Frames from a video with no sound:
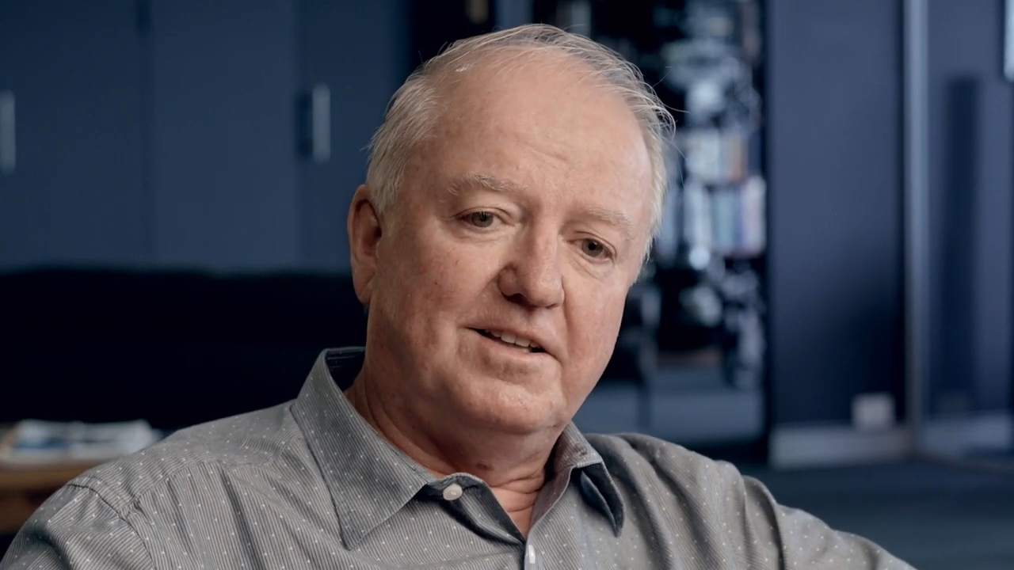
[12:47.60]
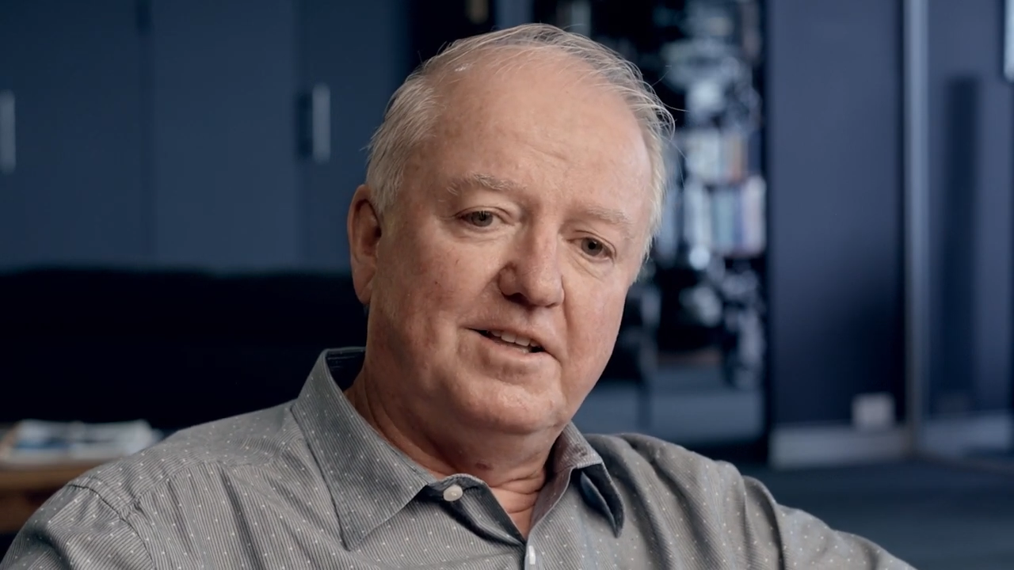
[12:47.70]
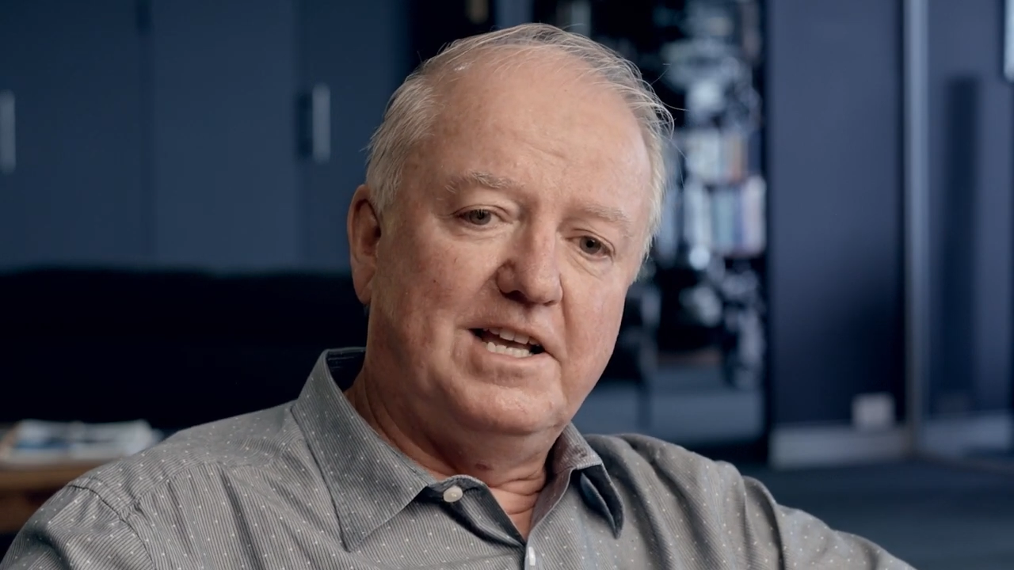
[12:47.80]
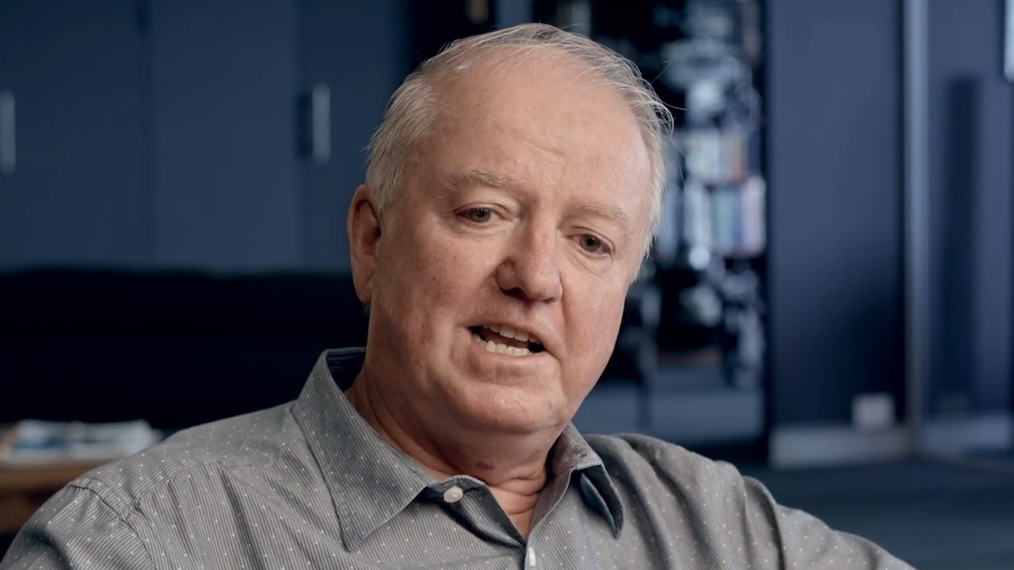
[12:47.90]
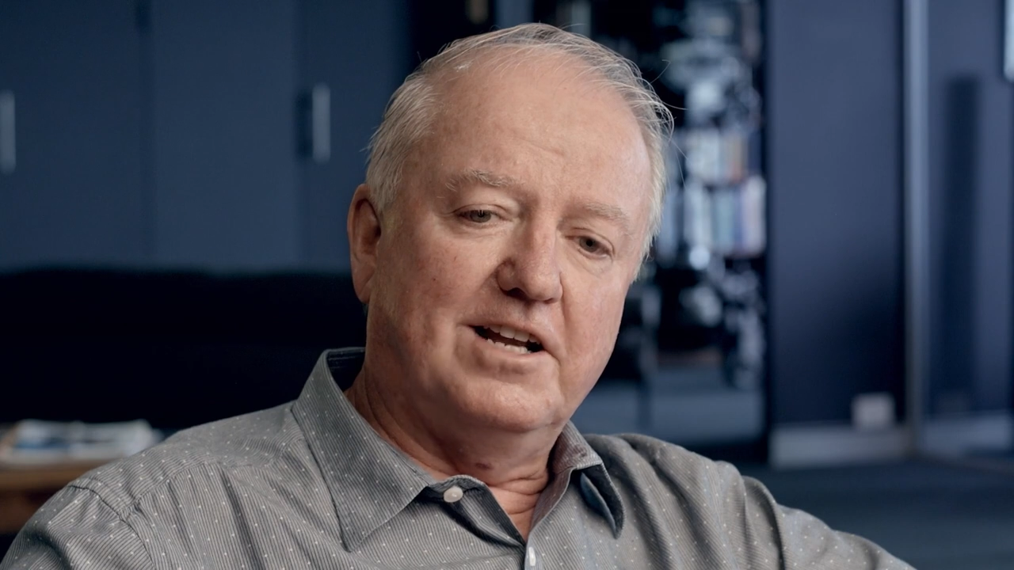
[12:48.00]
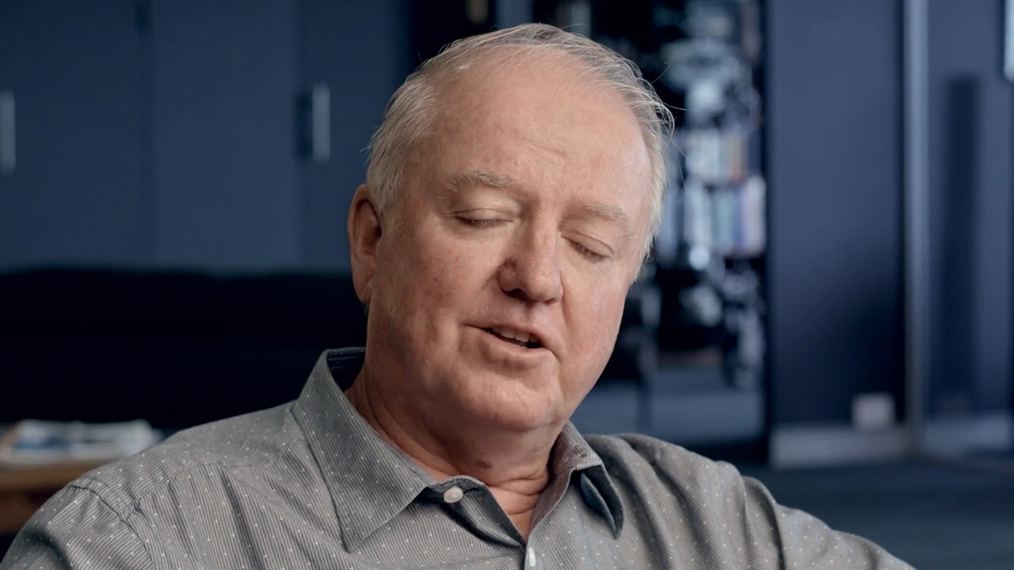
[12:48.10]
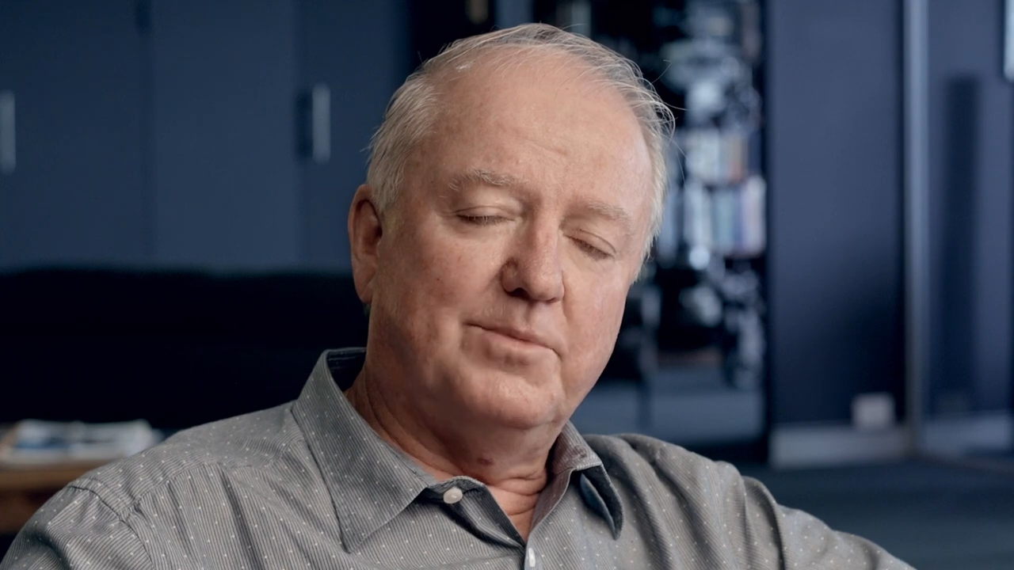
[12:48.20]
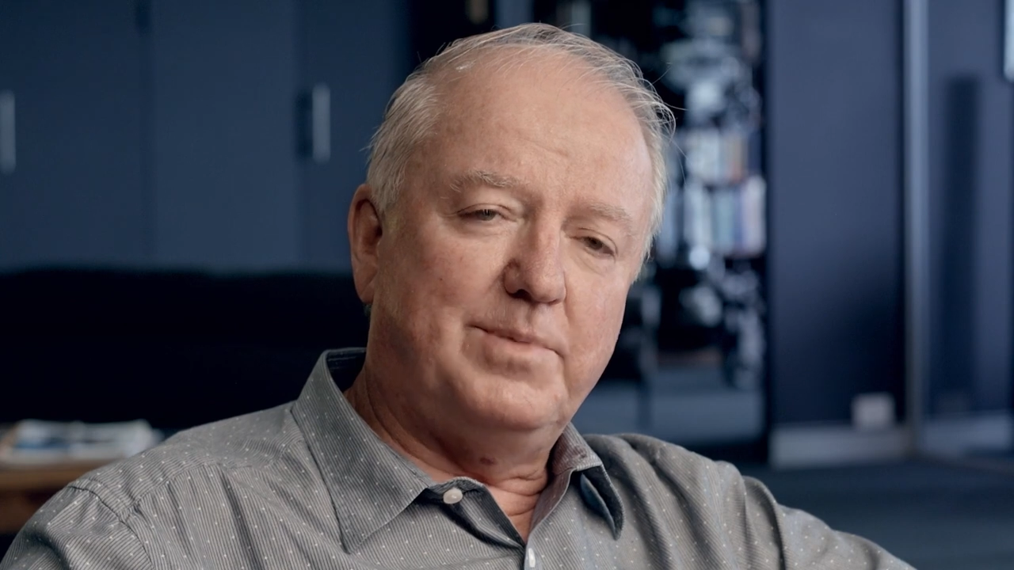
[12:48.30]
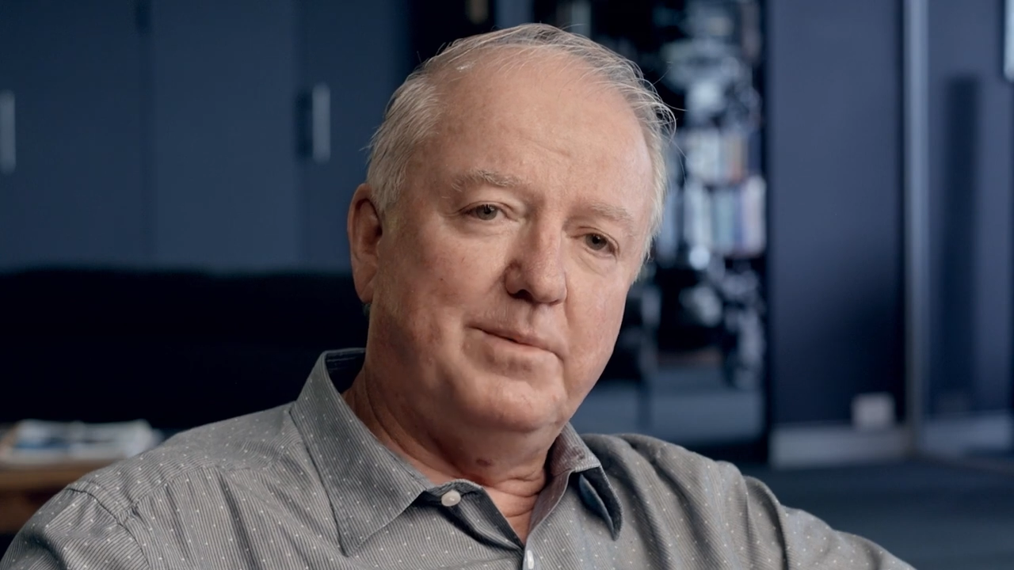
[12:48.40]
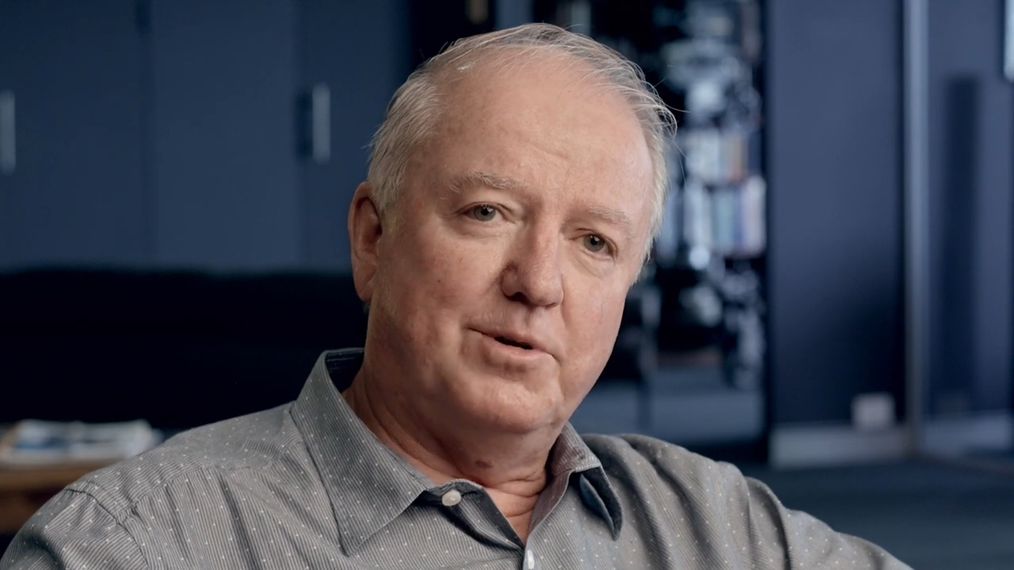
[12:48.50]
you're getting a lot
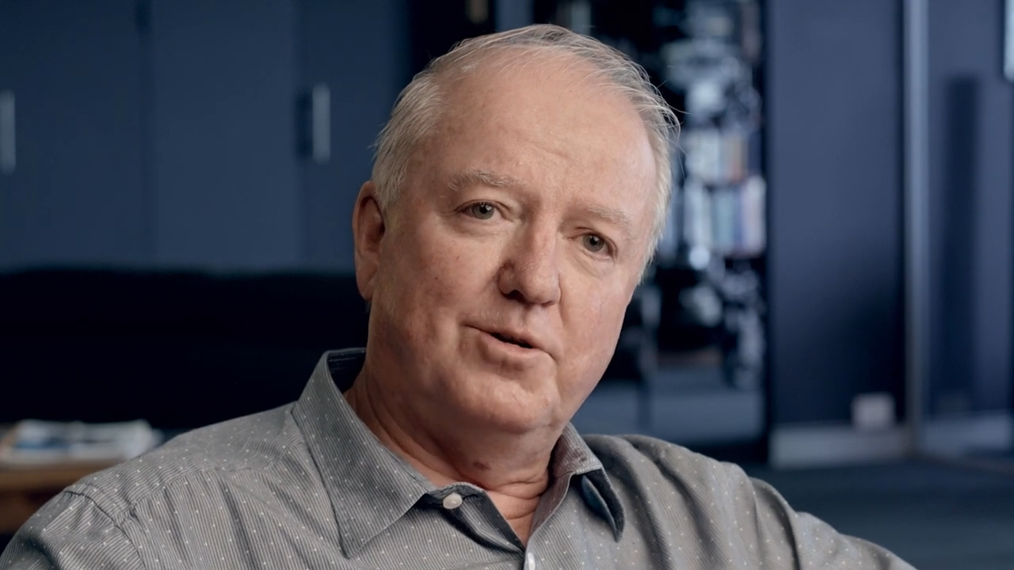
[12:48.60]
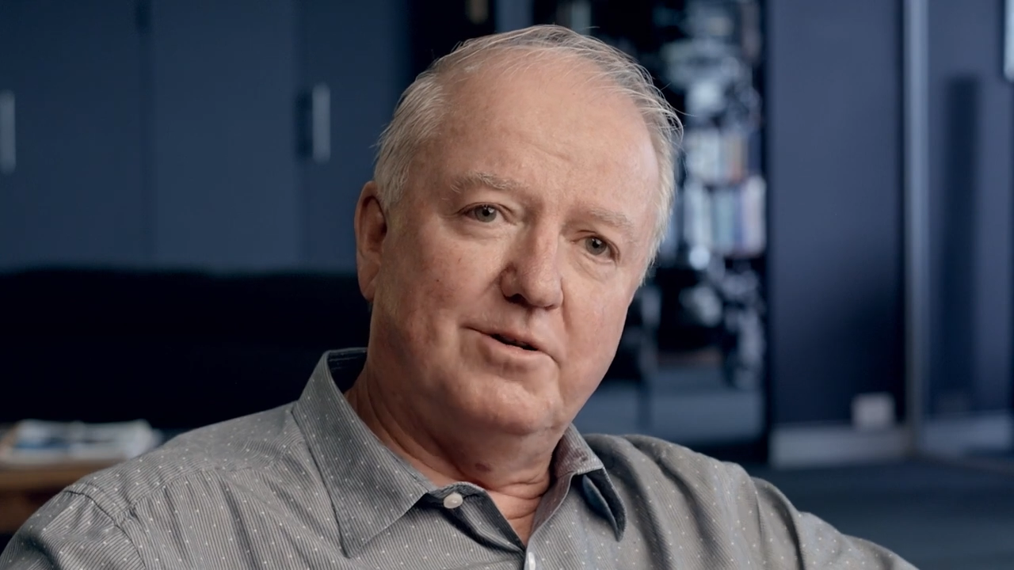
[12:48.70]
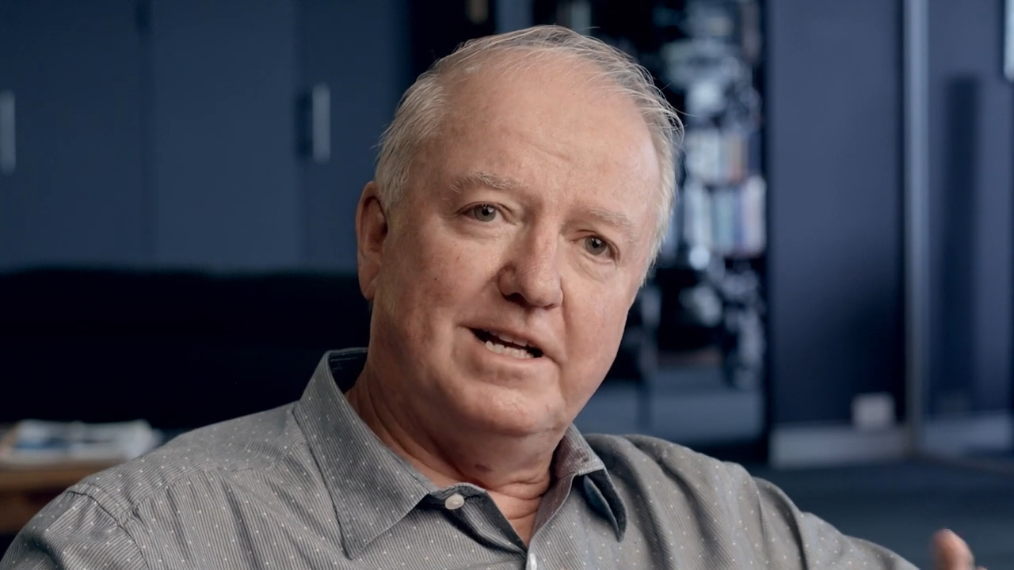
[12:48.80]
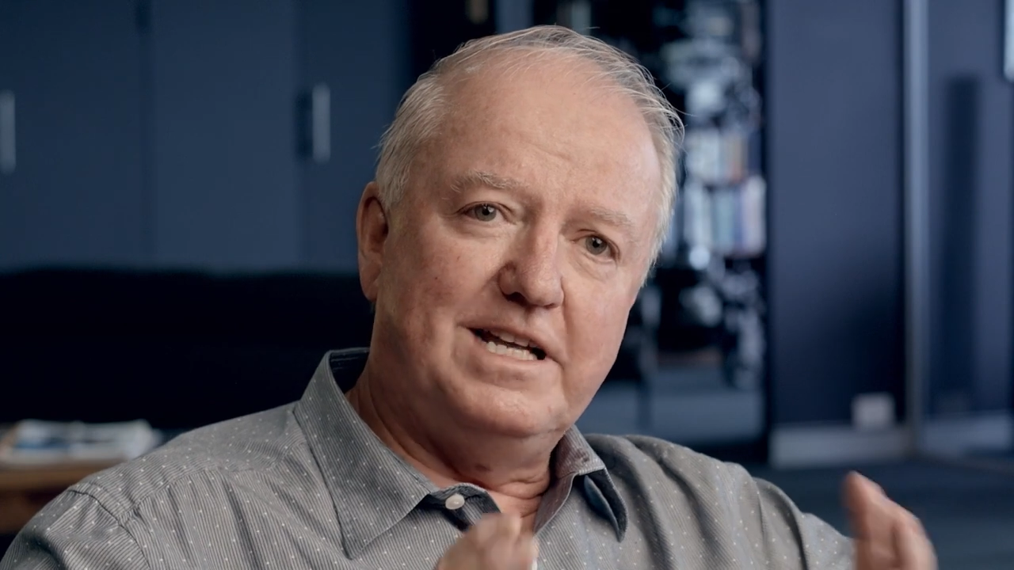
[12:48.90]
of people who are